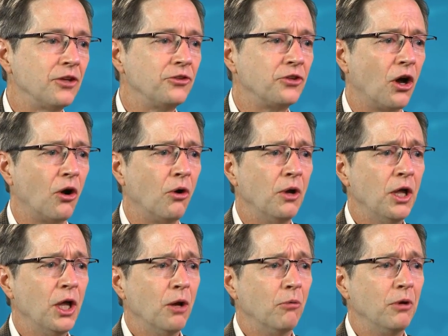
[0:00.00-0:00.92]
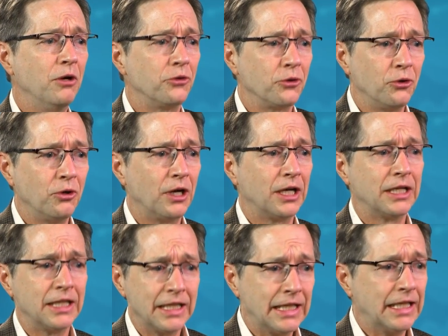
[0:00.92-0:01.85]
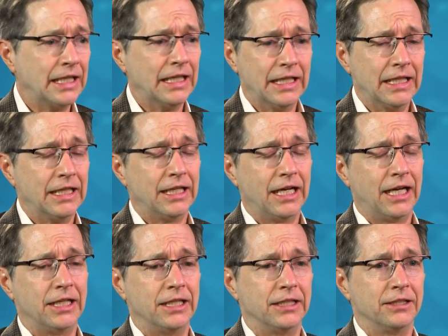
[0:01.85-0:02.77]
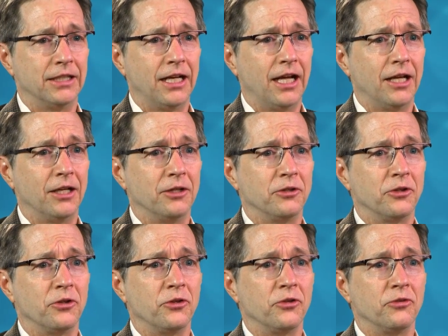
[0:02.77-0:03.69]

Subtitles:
So we went through a